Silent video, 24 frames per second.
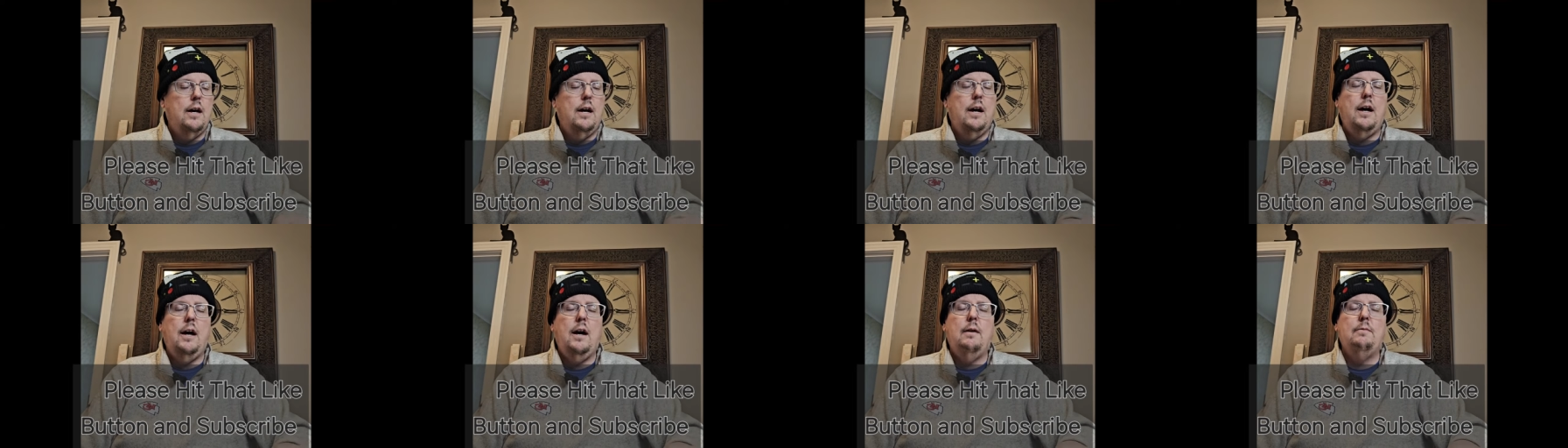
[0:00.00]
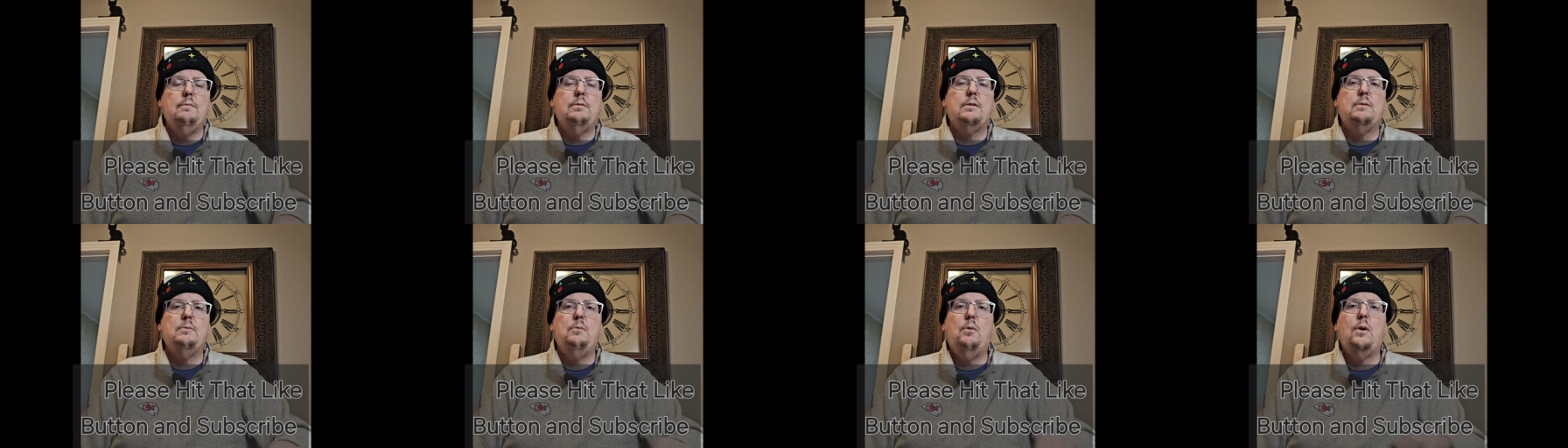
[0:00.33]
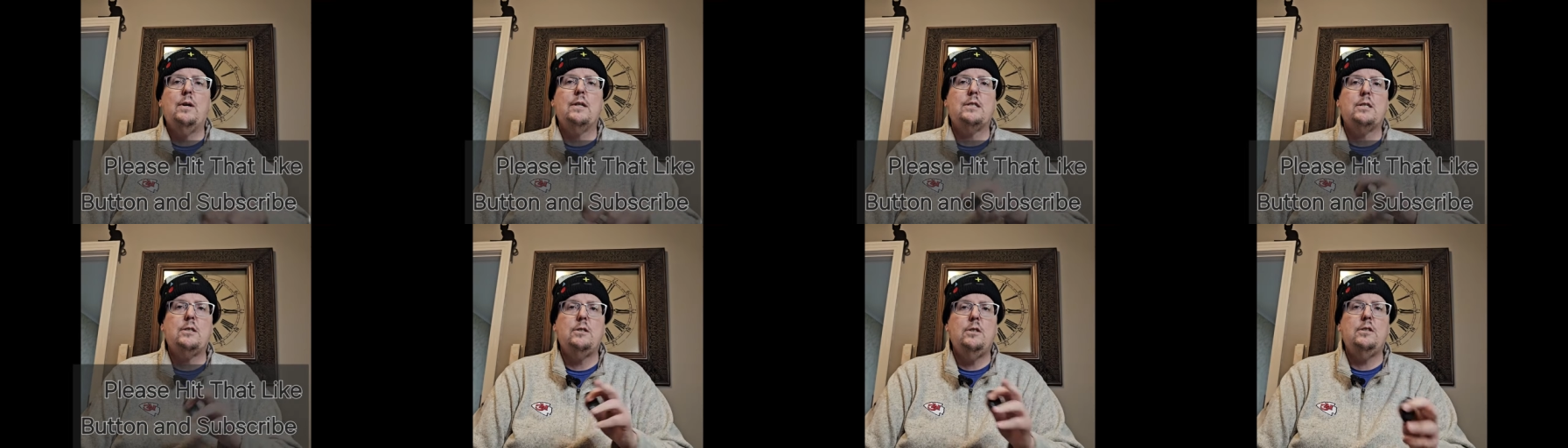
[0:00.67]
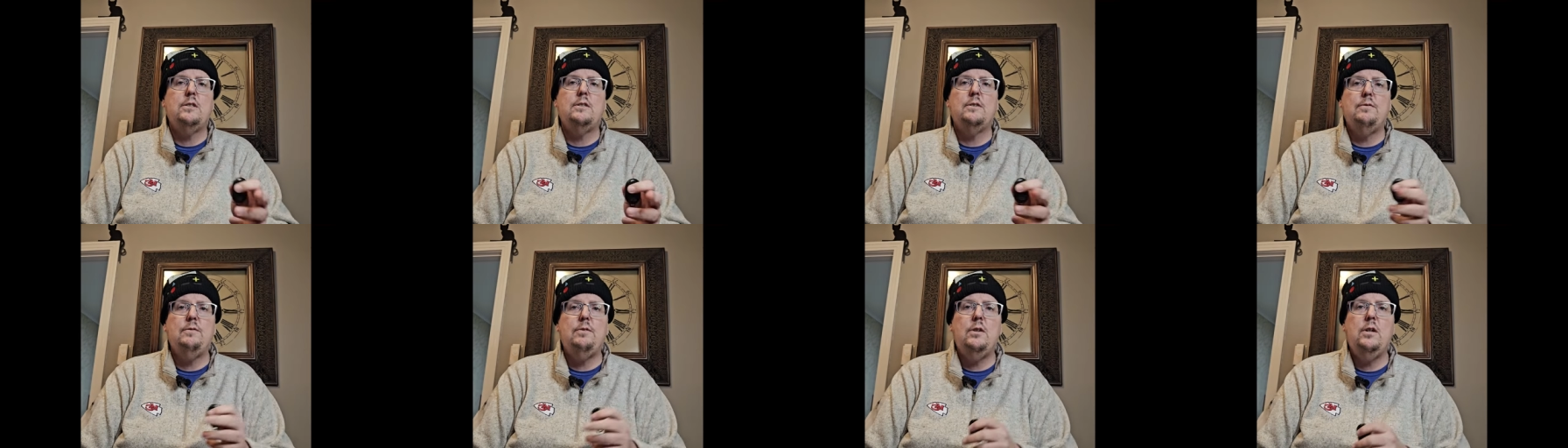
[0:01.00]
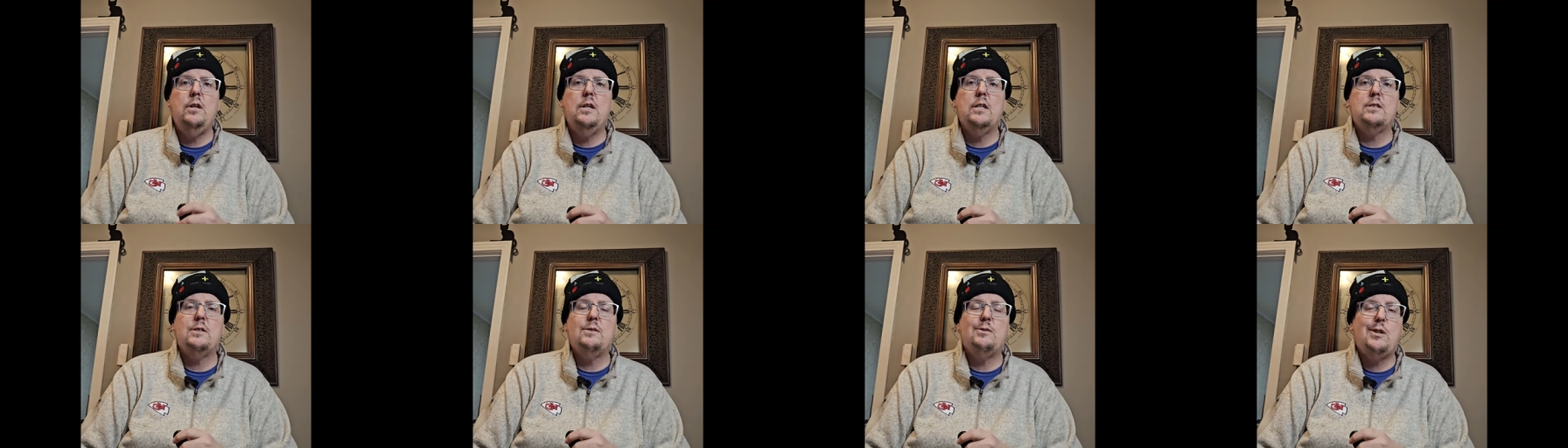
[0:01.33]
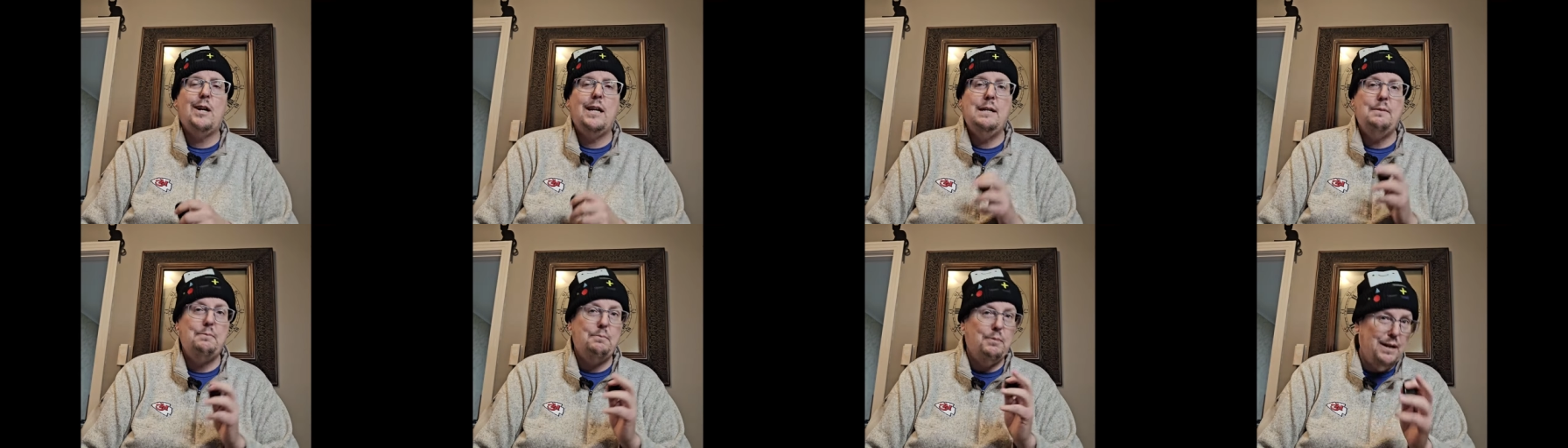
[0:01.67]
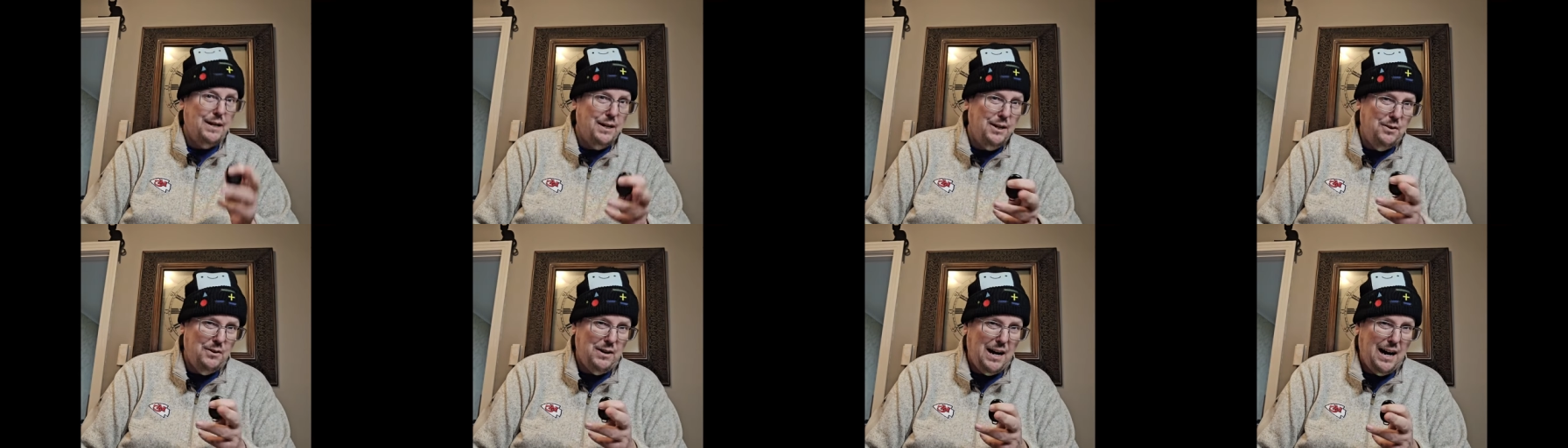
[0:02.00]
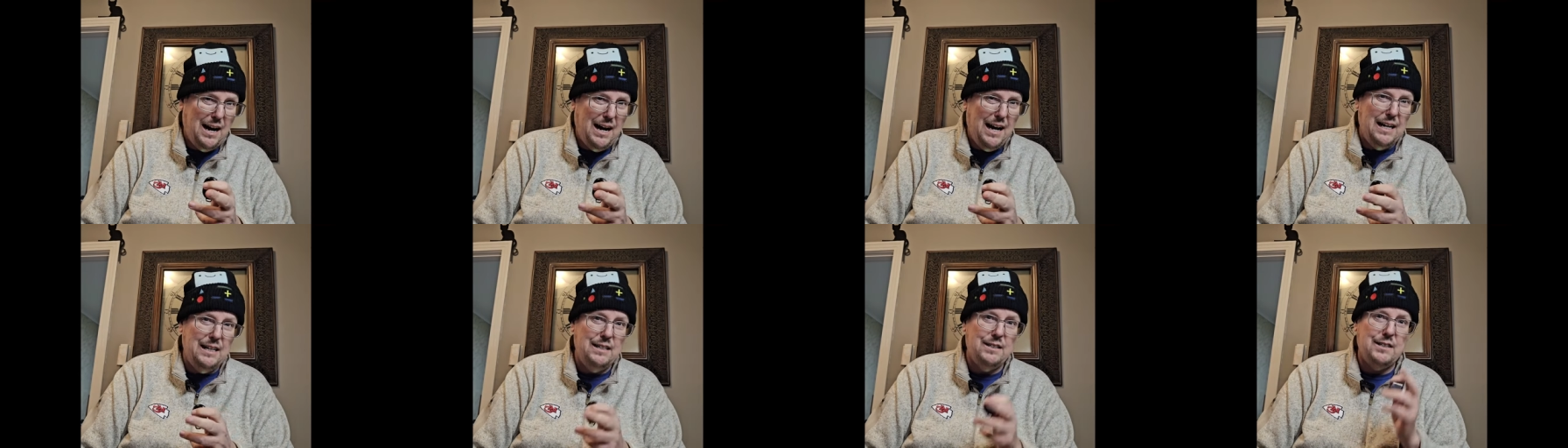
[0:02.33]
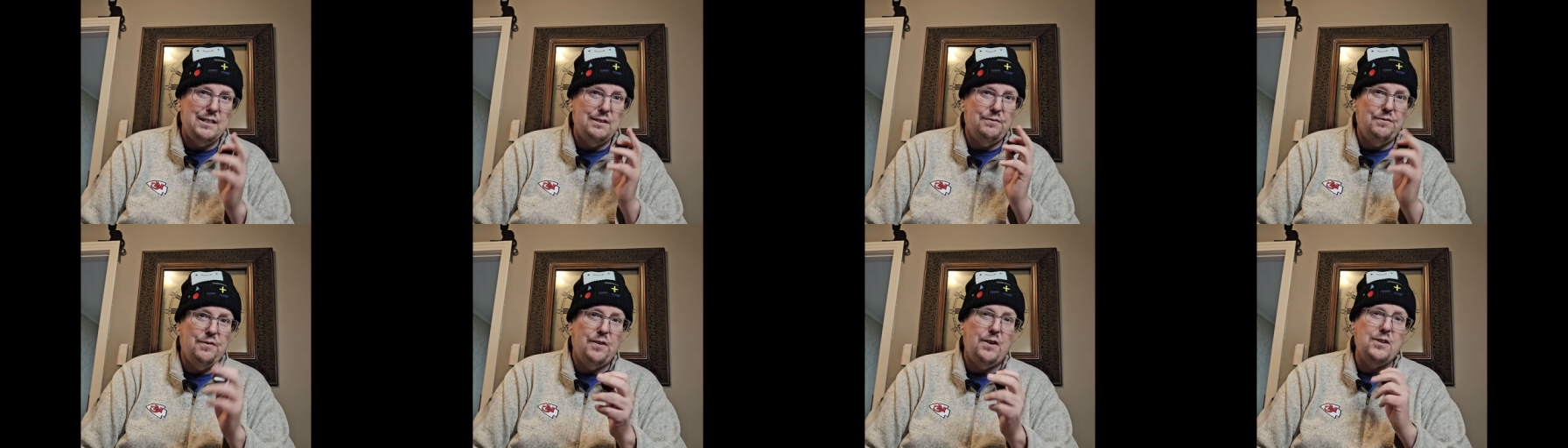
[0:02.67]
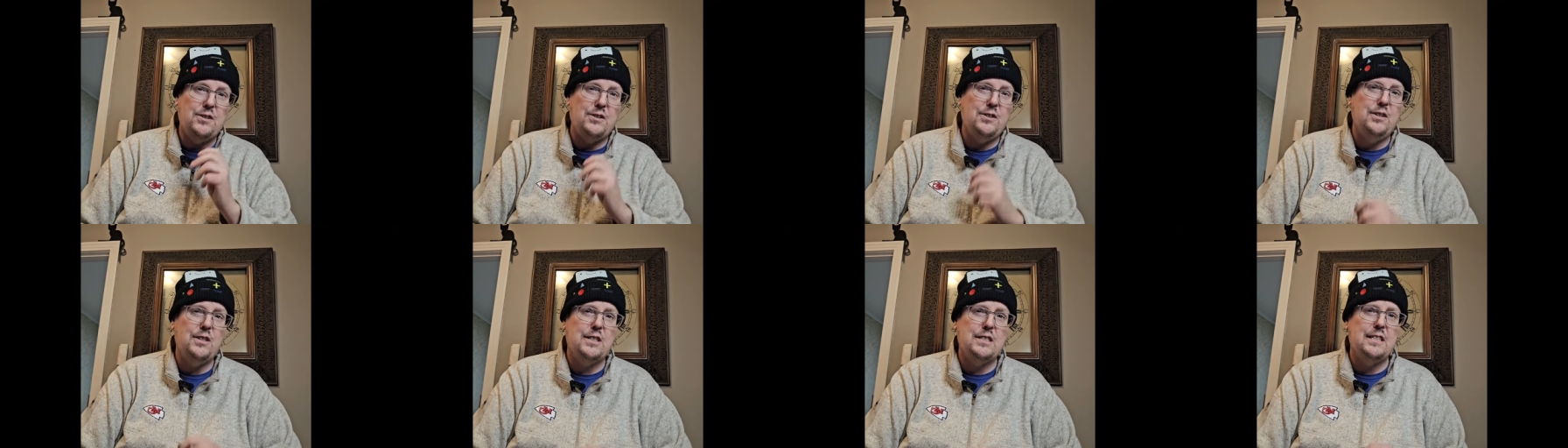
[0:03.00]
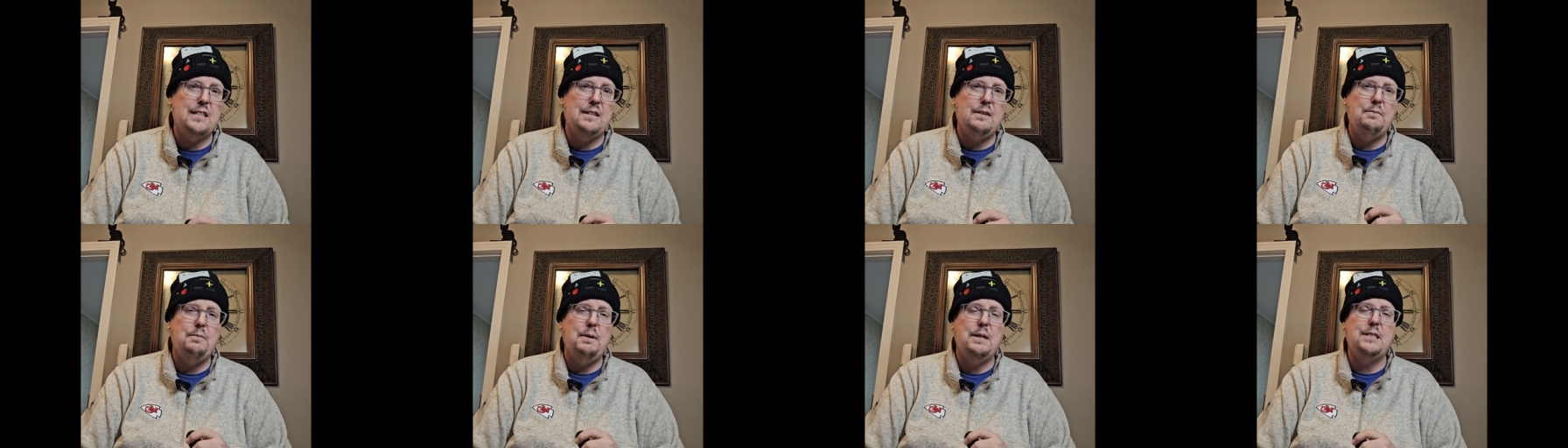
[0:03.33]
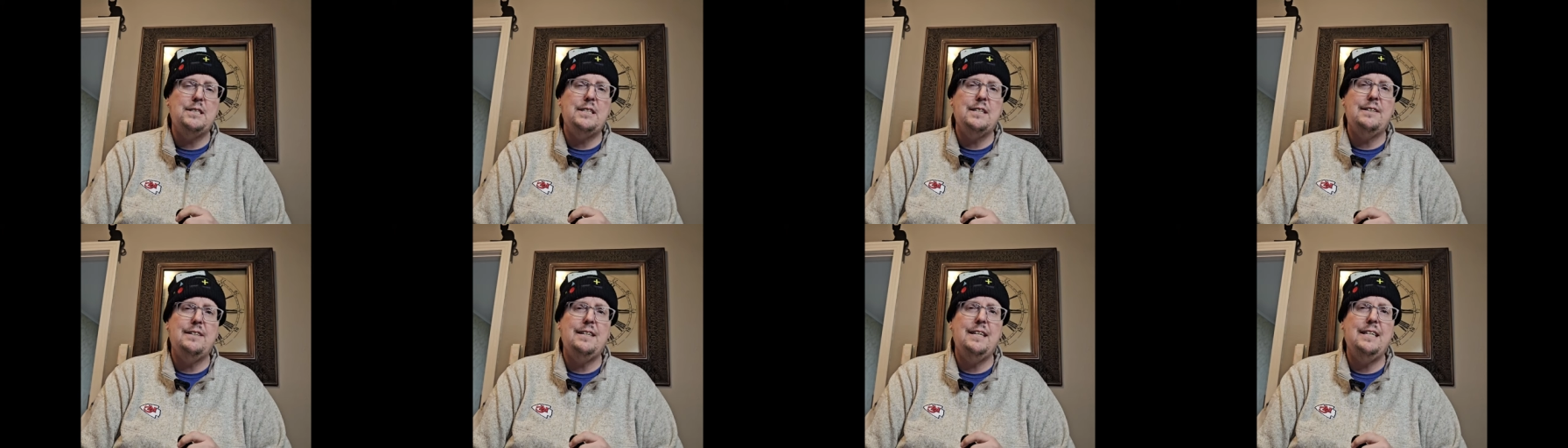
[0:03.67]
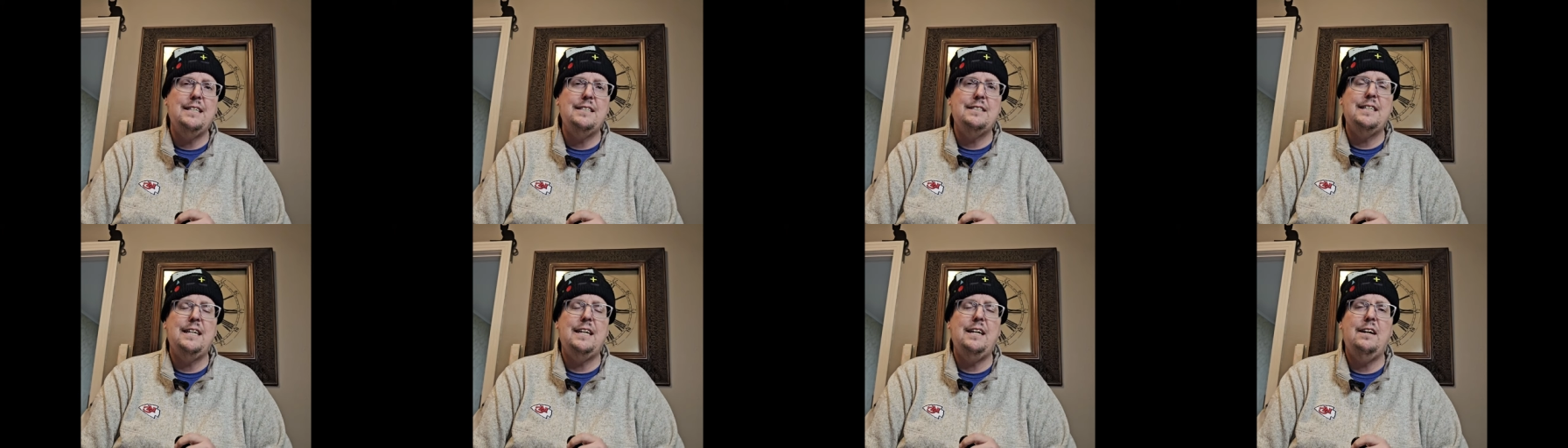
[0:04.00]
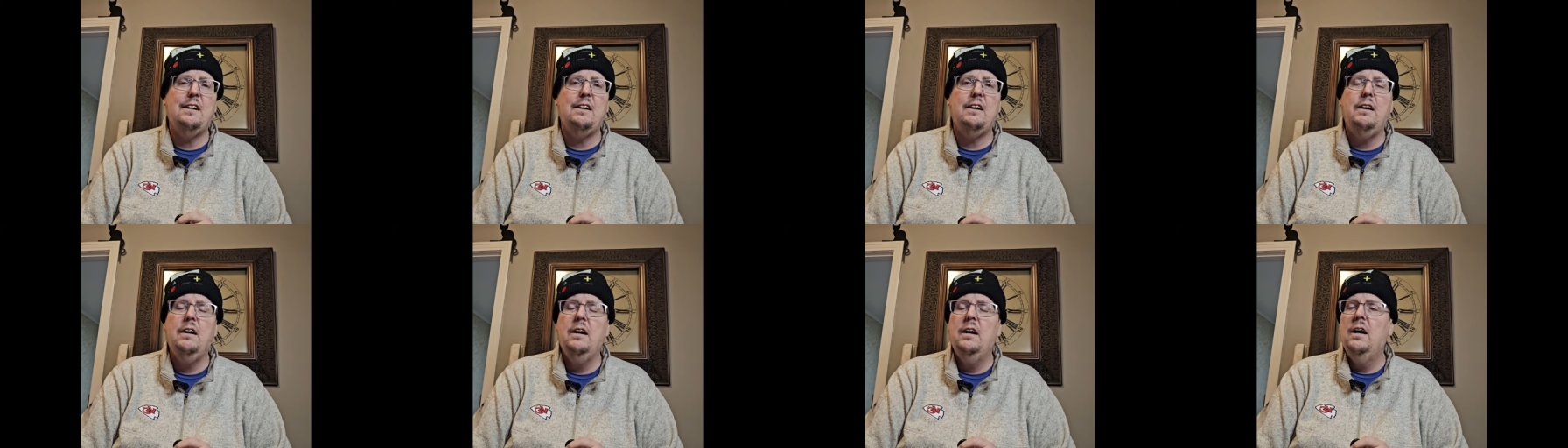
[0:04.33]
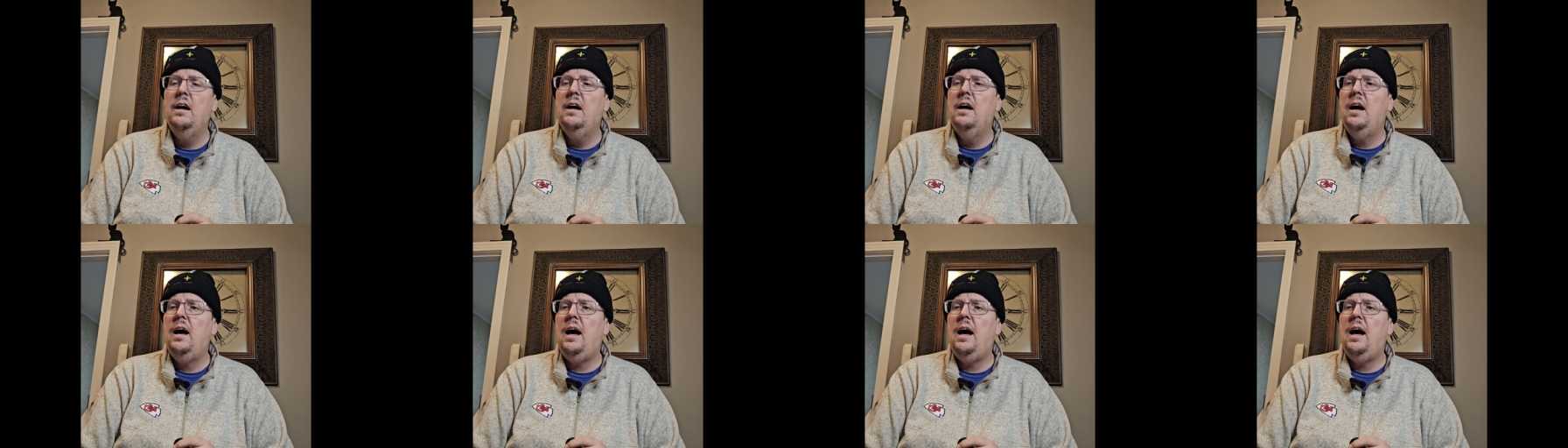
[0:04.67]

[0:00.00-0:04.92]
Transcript: some more exclusive looks, trying to bring you guys the first looks at a bunch of things here.